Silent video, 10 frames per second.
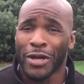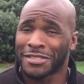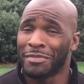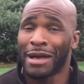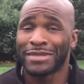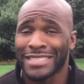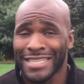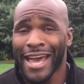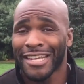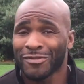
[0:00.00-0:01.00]
I said, I'm
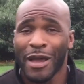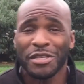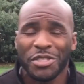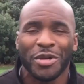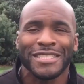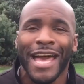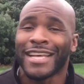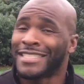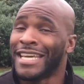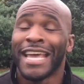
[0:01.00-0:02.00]
excited. I said, Why are you so excited? I
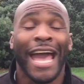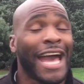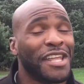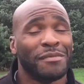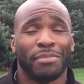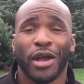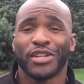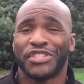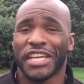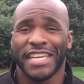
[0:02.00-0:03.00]
said, I didn't burn
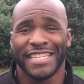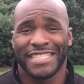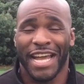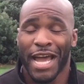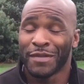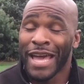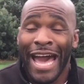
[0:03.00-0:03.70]
the chicken this time.